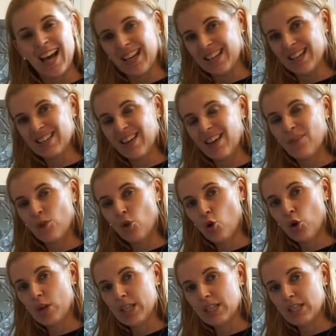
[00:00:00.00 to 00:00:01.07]
underside of the
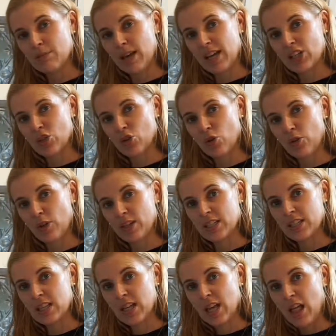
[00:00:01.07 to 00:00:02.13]
cookies to make sure that
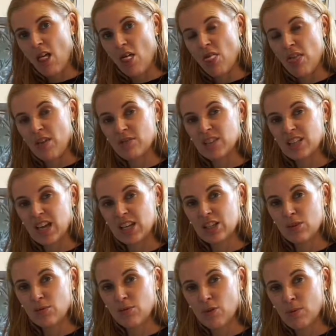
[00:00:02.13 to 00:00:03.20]
they've started to
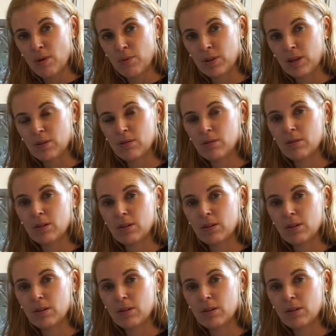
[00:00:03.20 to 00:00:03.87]
firm up a little.